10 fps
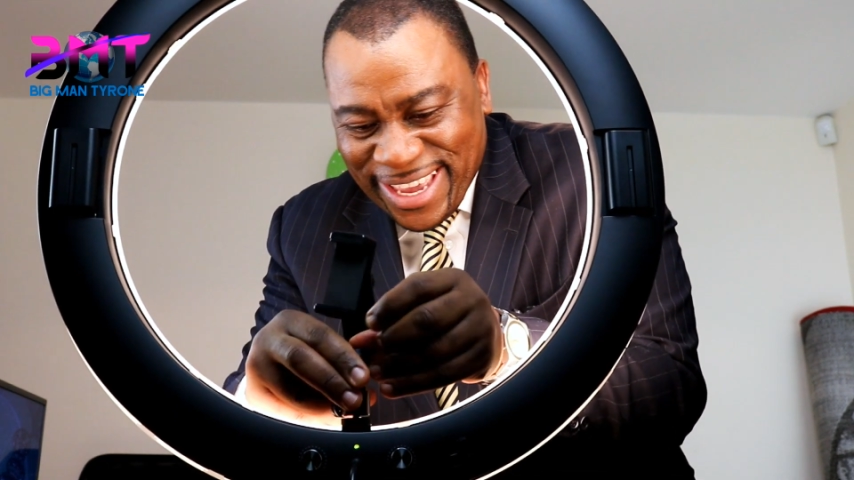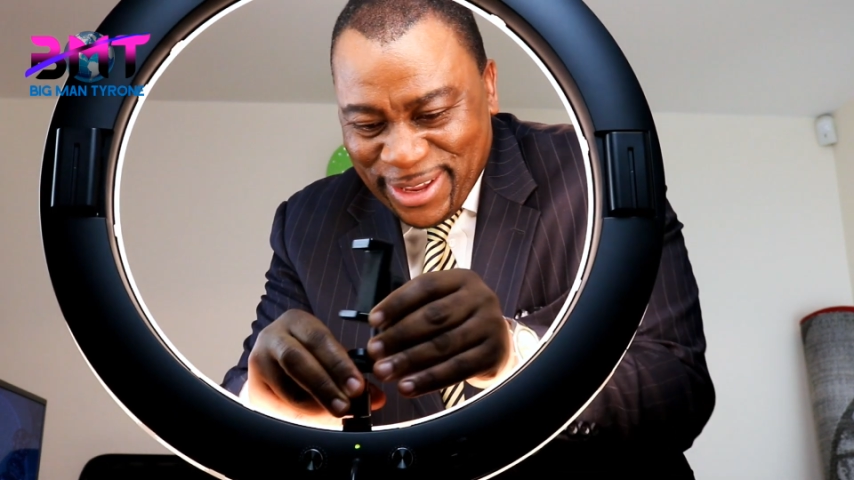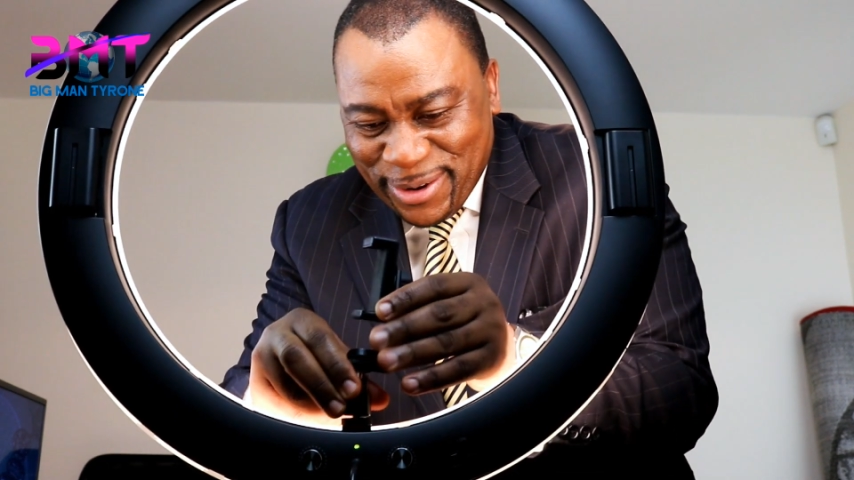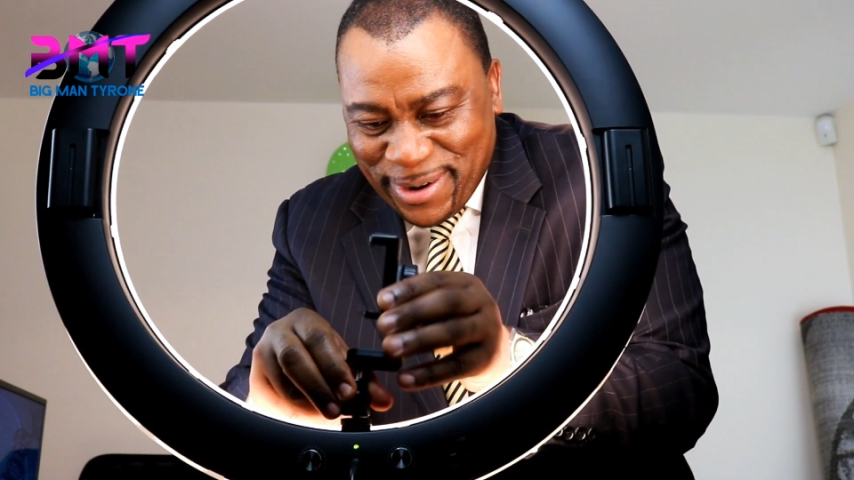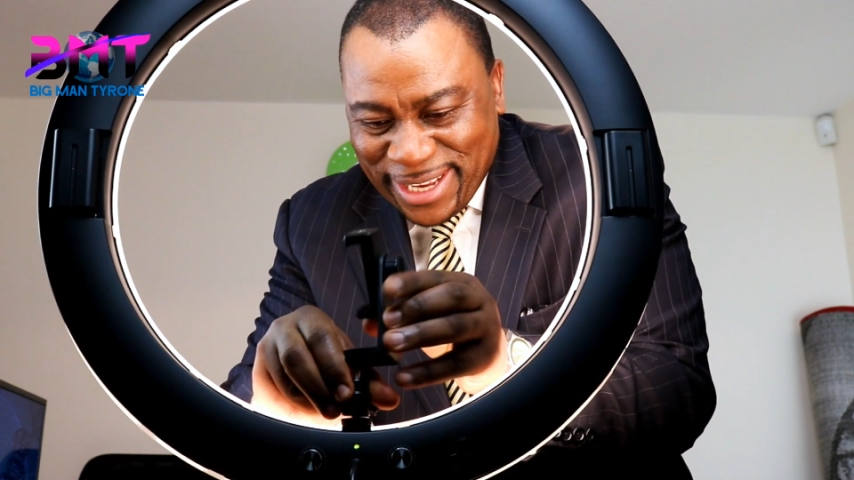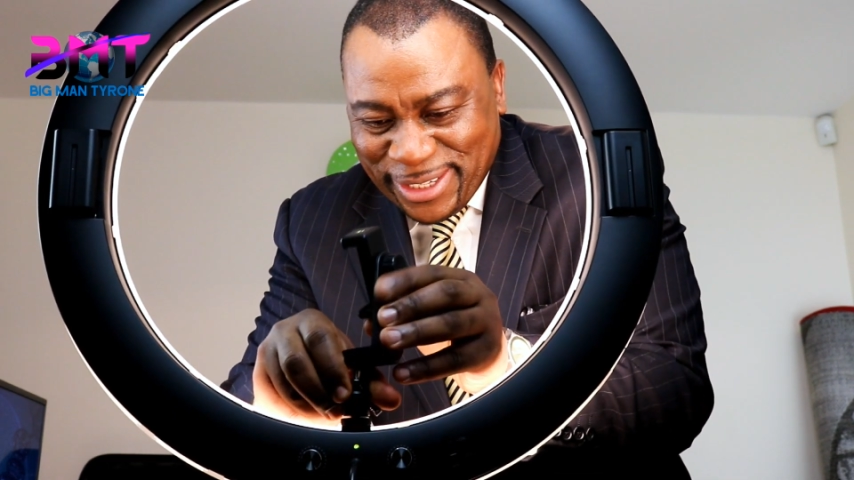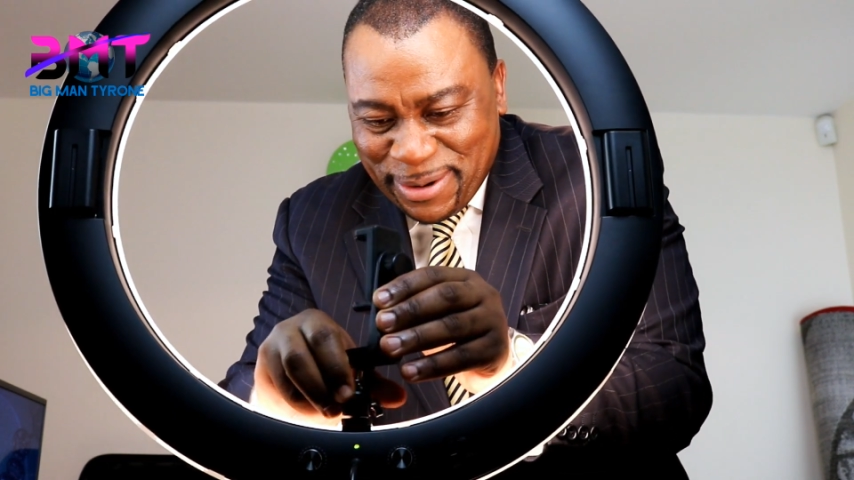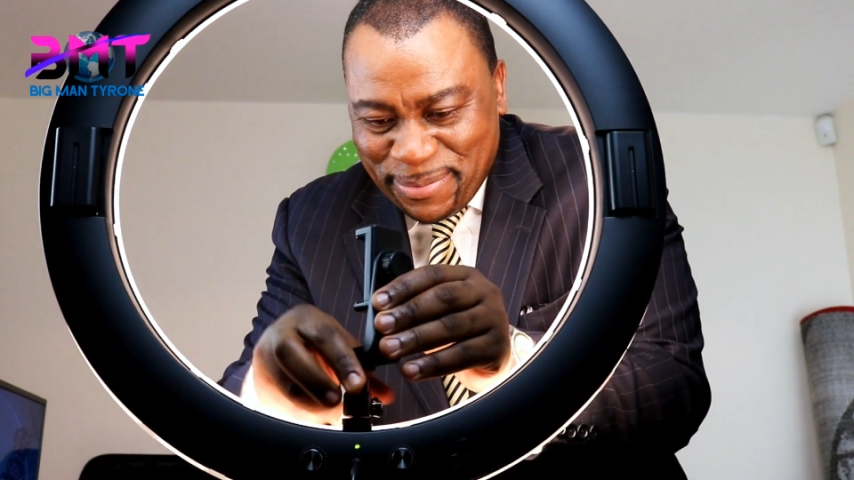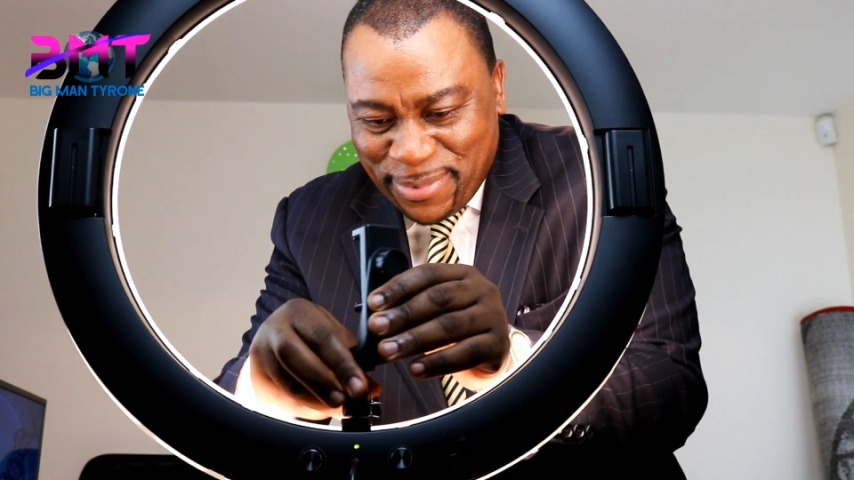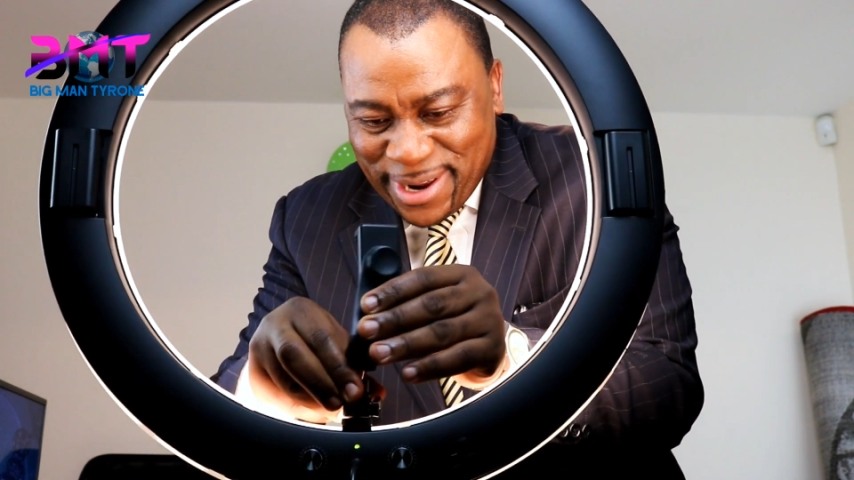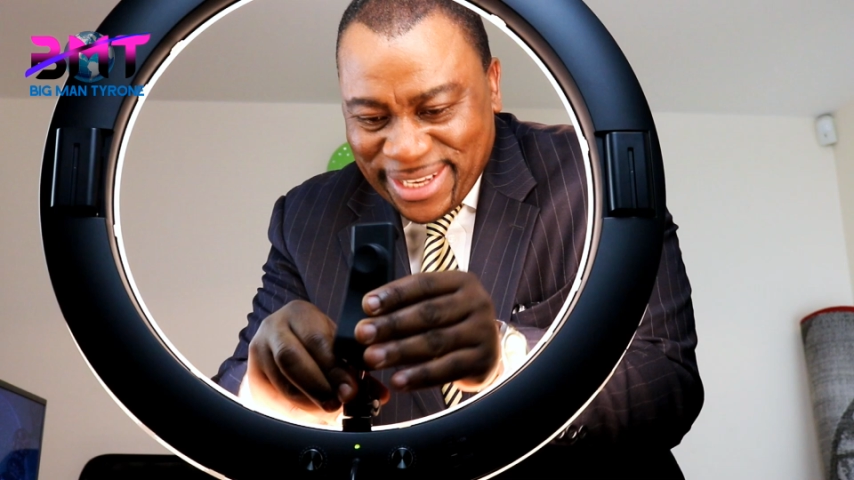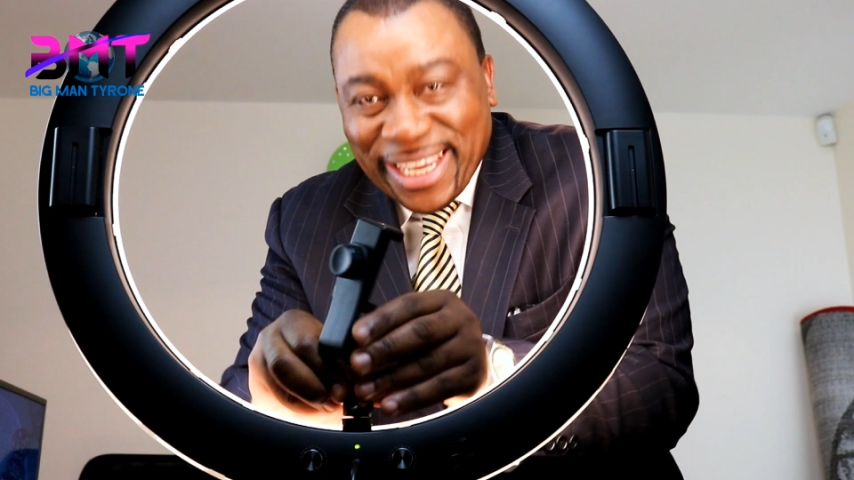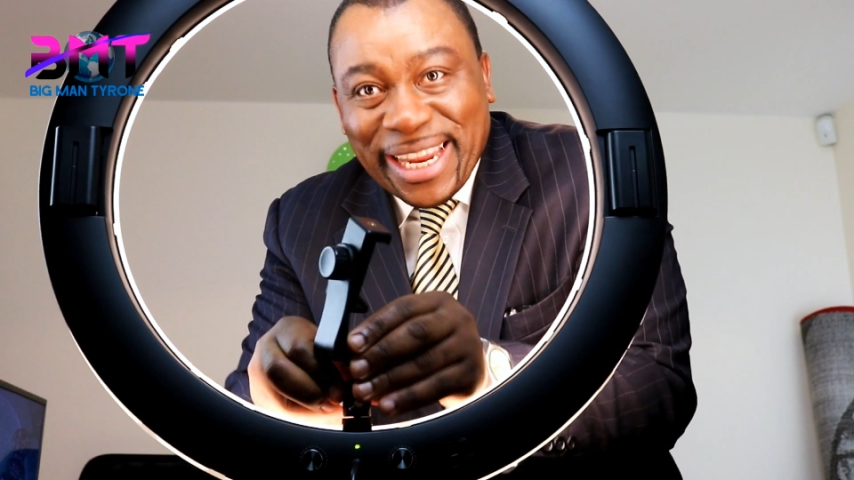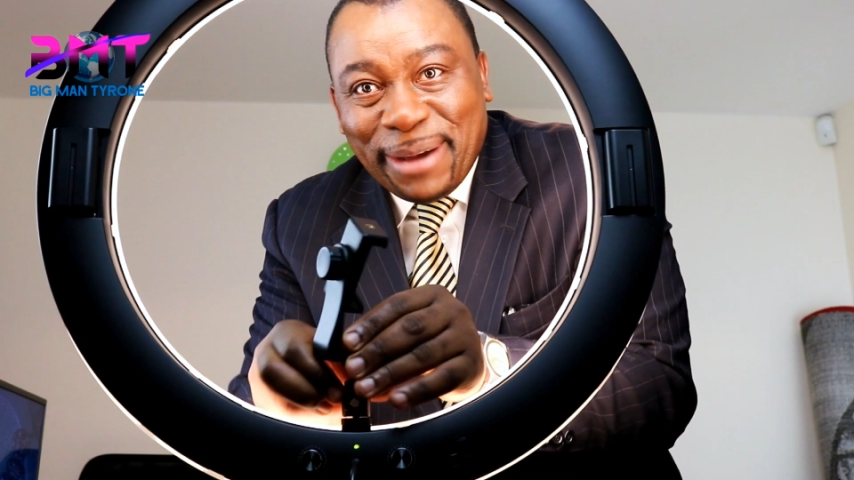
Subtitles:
you know, at some points, and